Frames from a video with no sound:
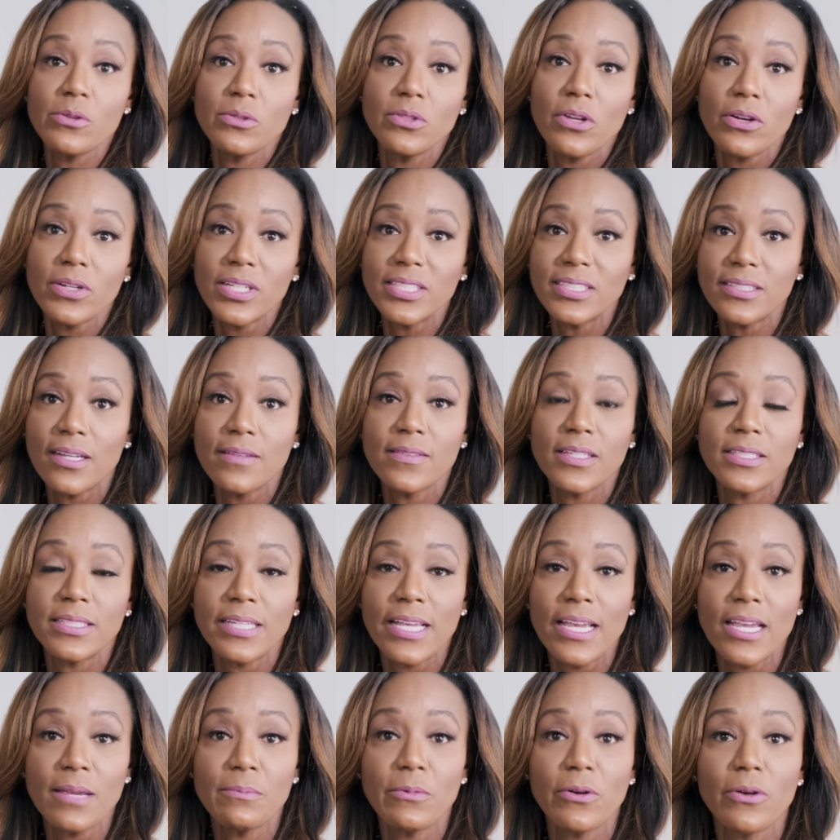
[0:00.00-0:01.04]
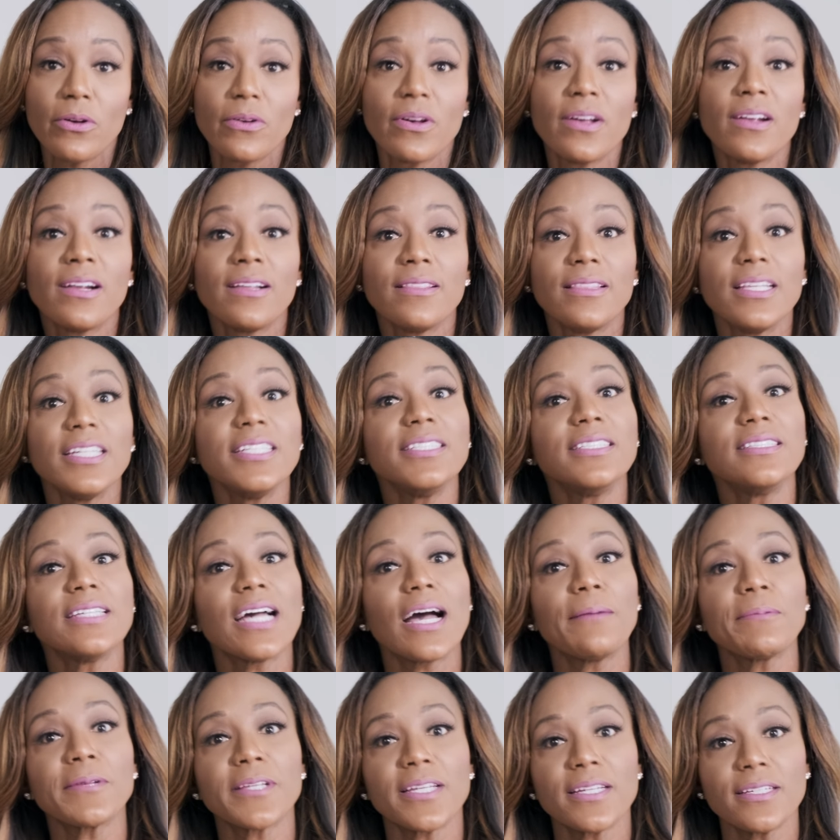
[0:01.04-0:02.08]
notice on the table, these
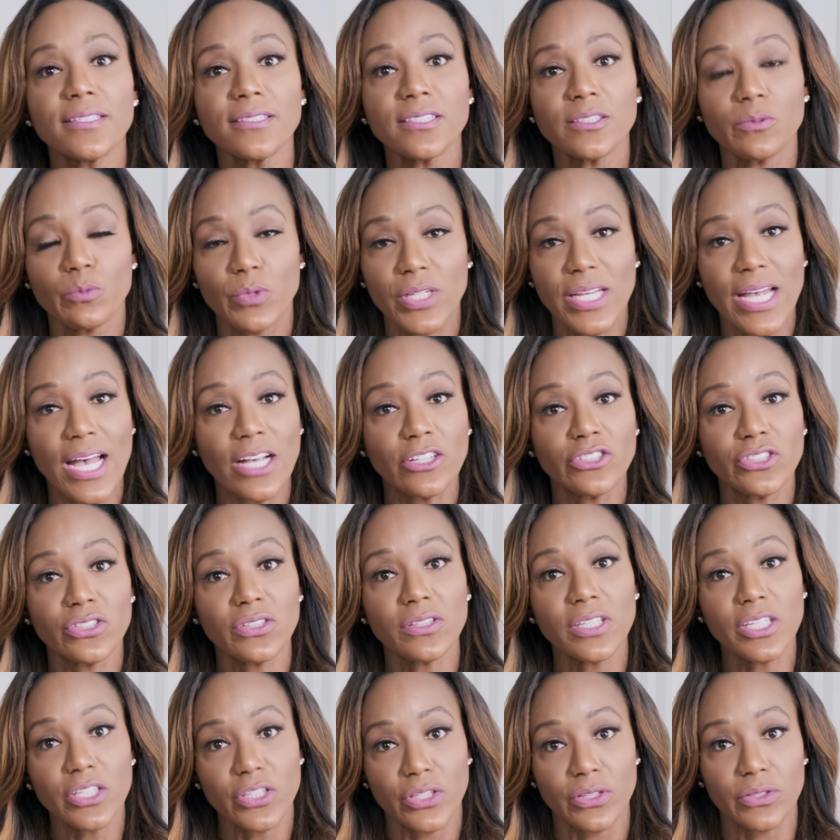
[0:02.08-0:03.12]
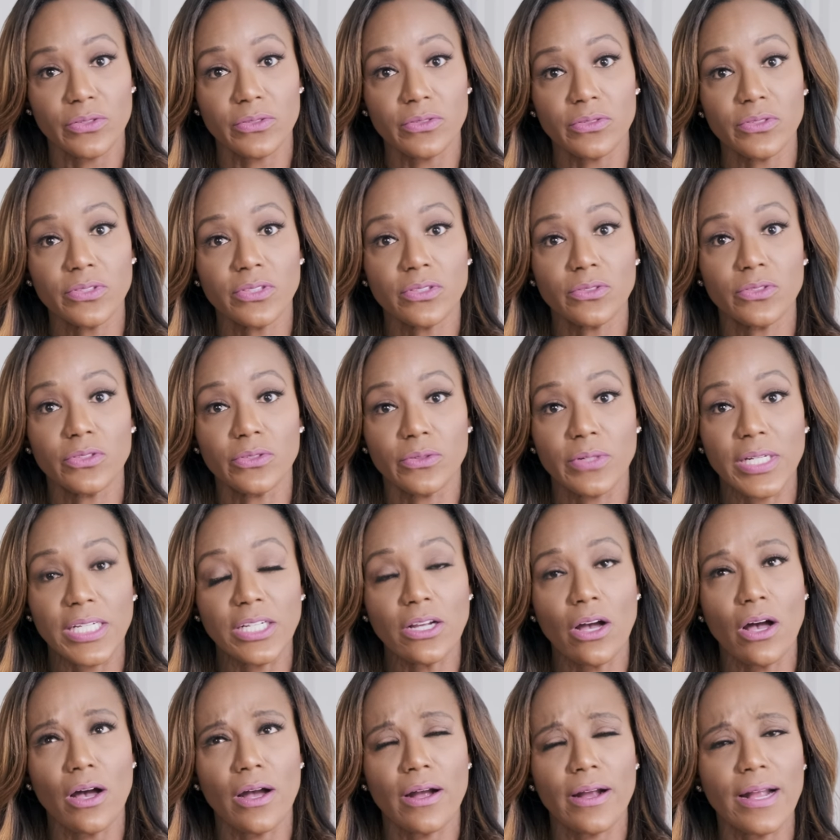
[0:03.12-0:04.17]
napkins we actually used
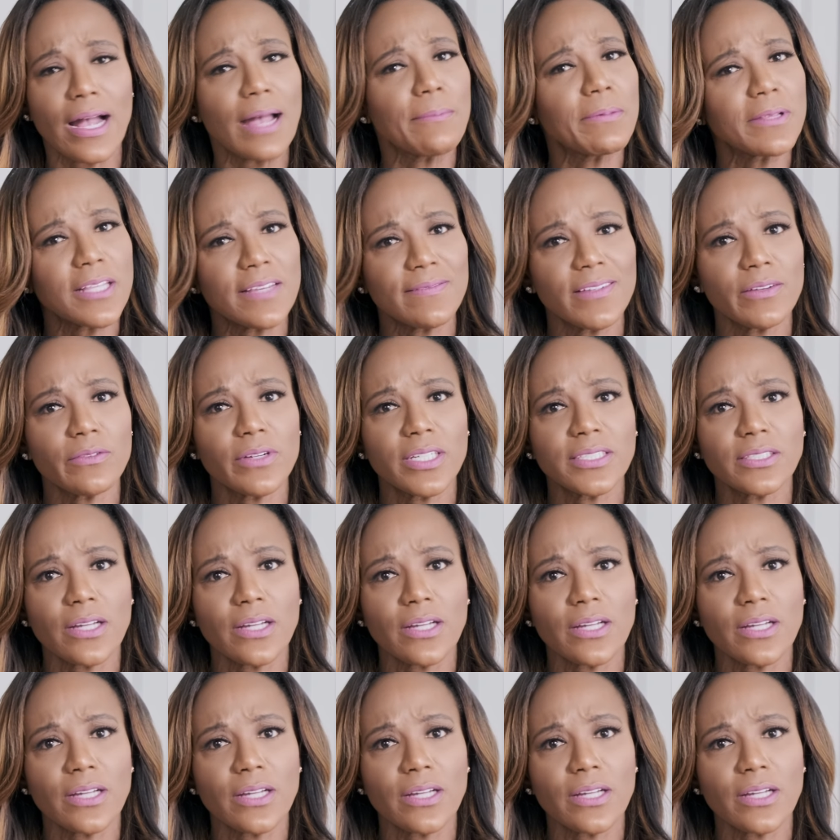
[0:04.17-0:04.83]
during our, I believe it was